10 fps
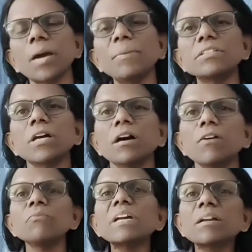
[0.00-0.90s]
I mean,
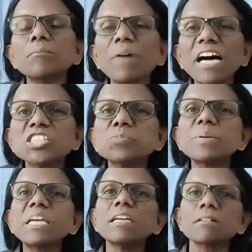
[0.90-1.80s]
per
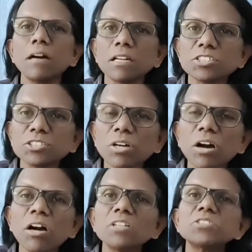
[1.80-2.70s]
phosphate or
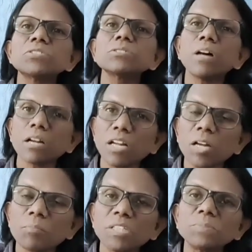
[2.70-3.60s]
salts or
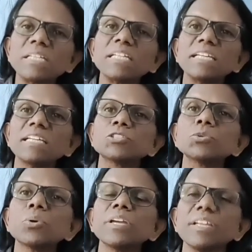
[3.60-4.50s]
non-phosphate treated area,
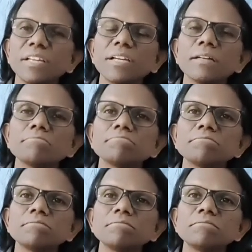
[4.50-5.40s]
soaking area.
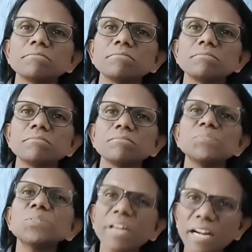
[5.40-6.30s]

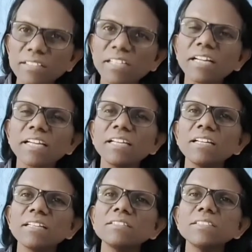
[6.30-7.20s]
Connect the
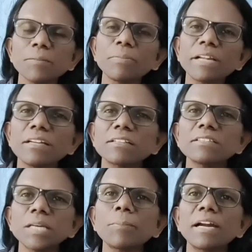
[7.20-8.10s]
drain,
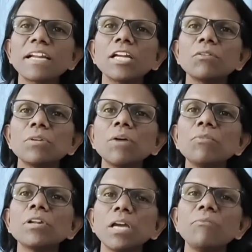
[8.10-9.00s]
separate drain.
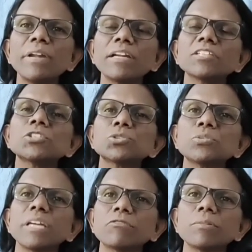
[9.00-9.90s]
Every industry
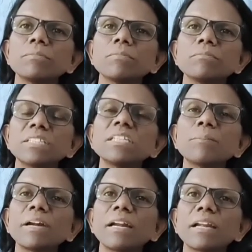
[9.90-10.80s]
should equip the
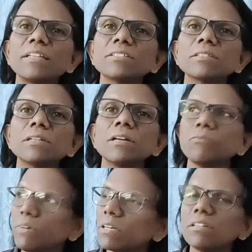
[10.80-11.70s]
separate drains
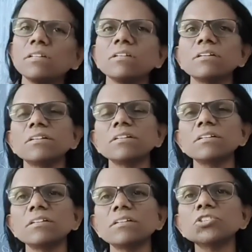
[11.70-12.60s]
for
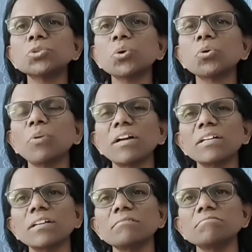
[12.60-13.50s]
soaked
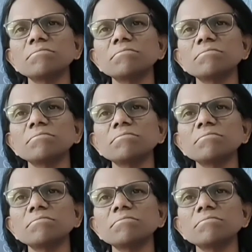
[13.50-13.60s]
water.